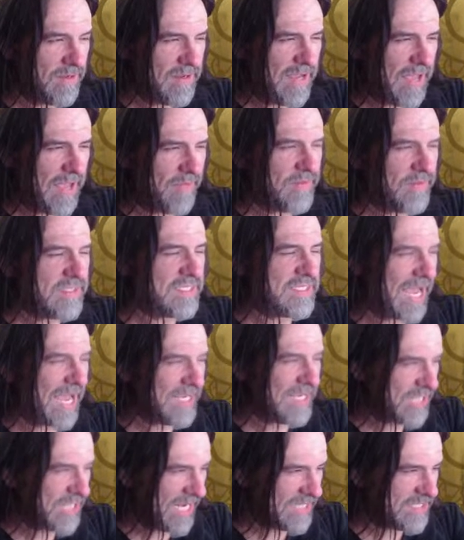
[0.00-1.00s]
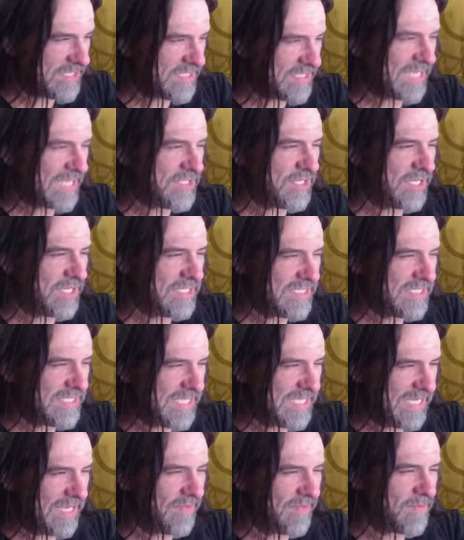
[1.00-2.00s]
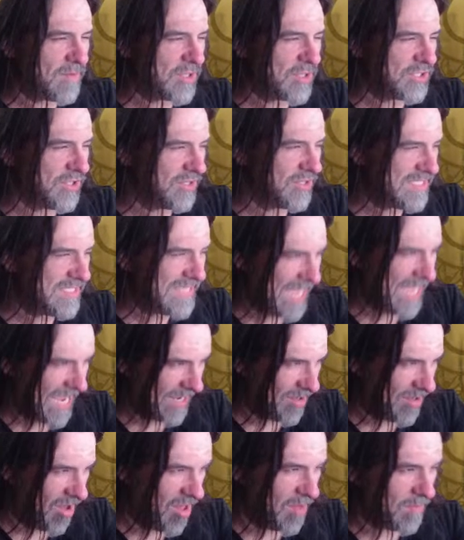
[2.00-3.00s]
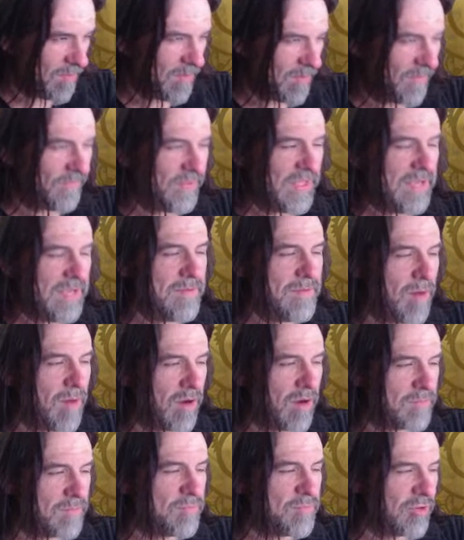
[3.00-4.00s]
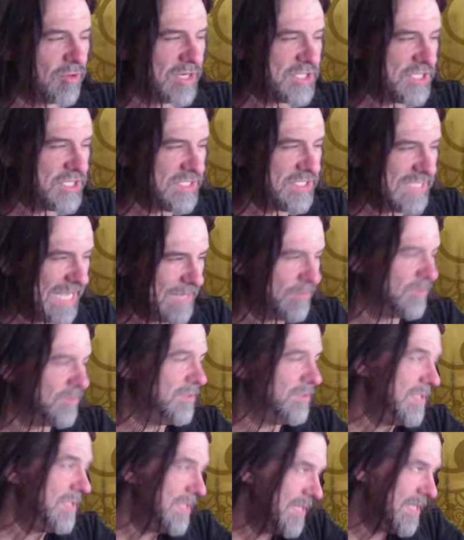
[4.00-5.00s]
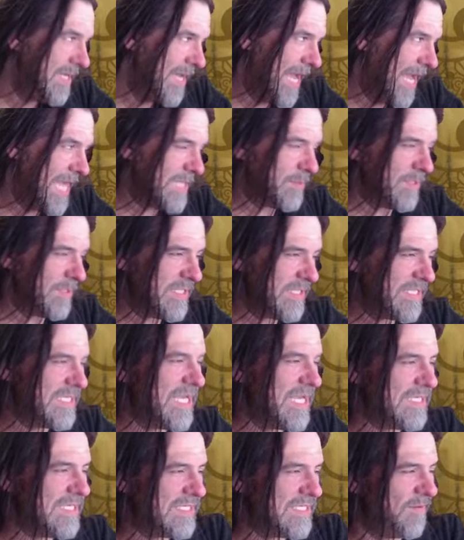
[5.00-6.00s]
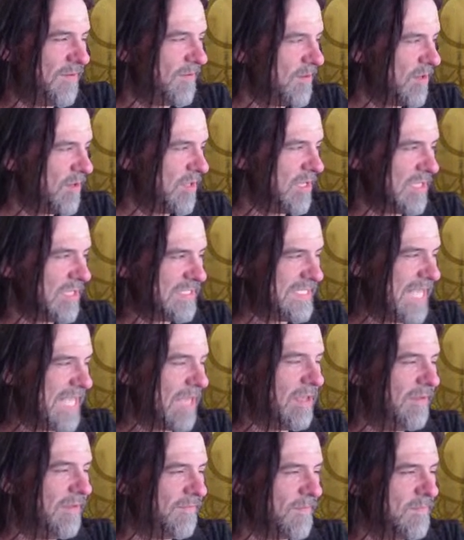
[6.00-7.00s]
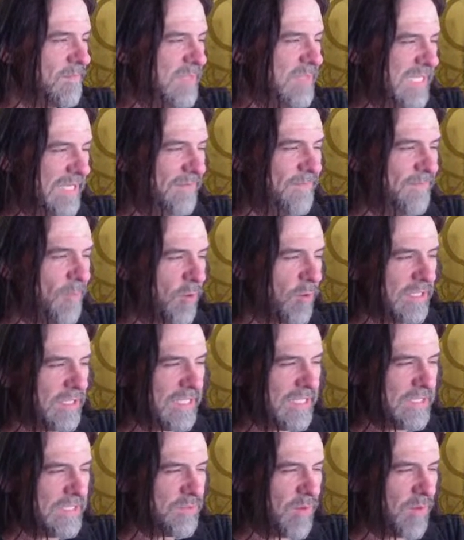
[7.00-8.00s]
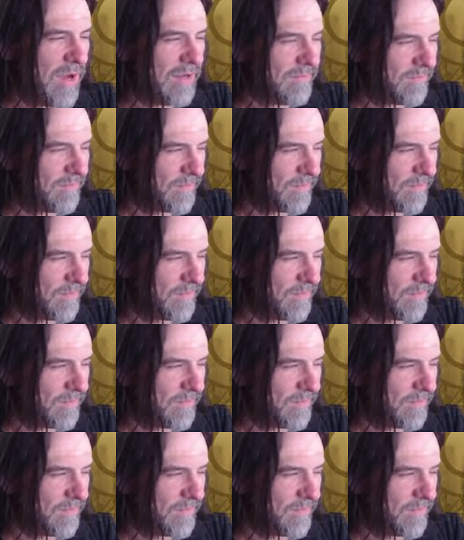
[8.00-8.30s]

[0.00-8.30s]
And this die changes, as you can see, on the martial arts die column of the monk progression table, as we discussed, scaling from d4 to d12.